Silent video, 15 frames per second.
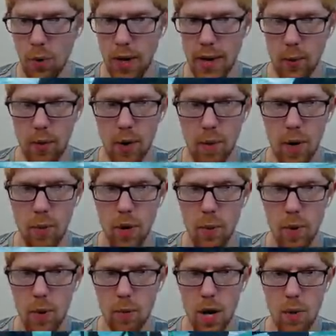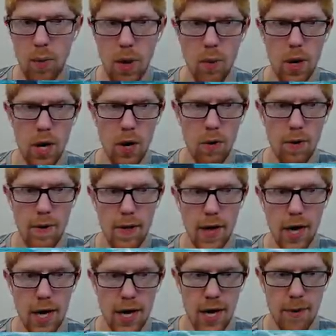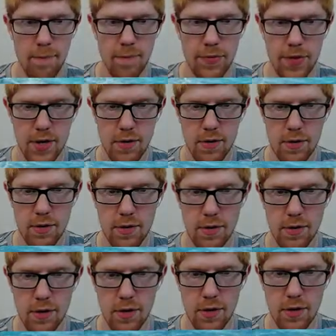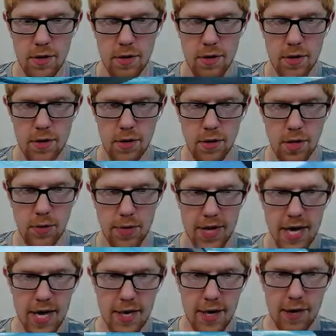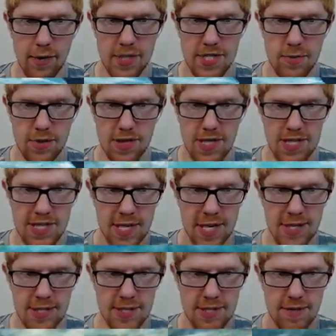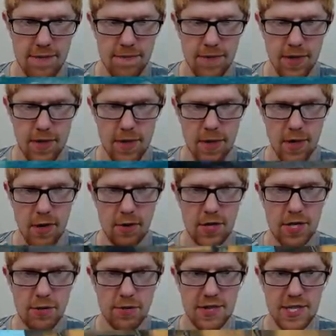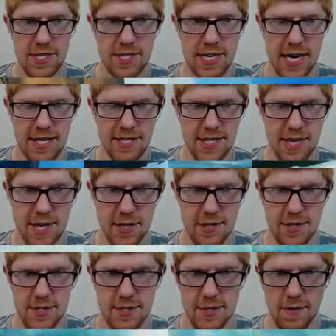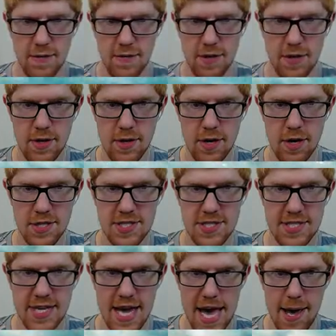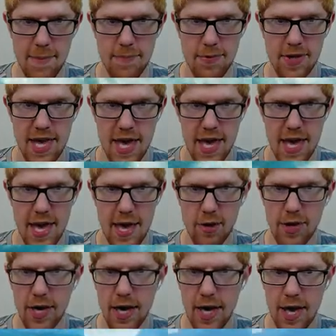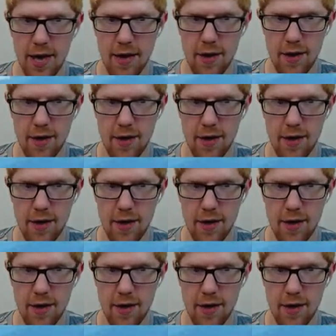wait, whoa, whoa, whoa, whoa, whoa, whoa, whoa. Um, lower the anchor. I want to see what this is. I want to deal with this nonsense. All right, stop. Yeah, okay.